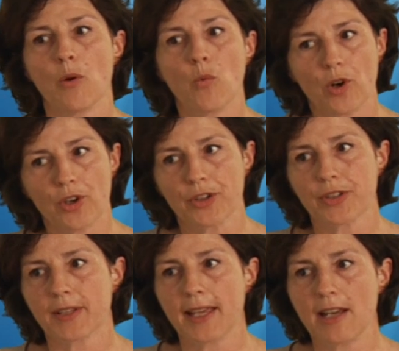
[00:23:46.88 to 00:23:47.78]

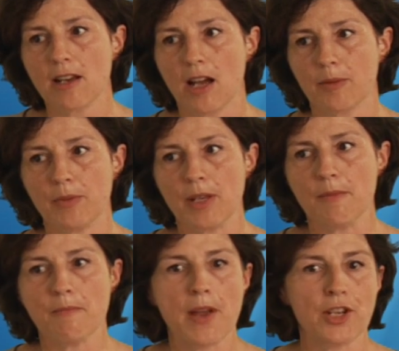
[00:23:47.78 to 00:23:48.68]
work cannot
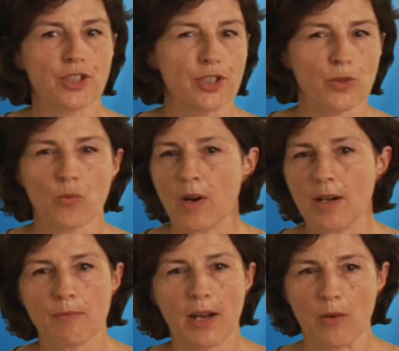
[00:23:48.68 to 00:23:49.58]
be measured
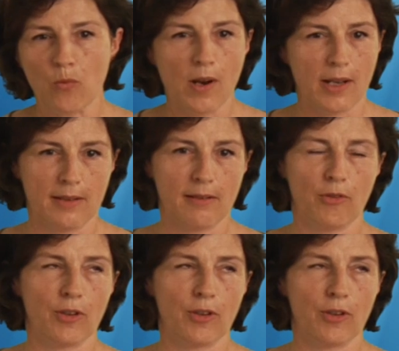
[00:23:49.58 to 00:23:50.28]
one by one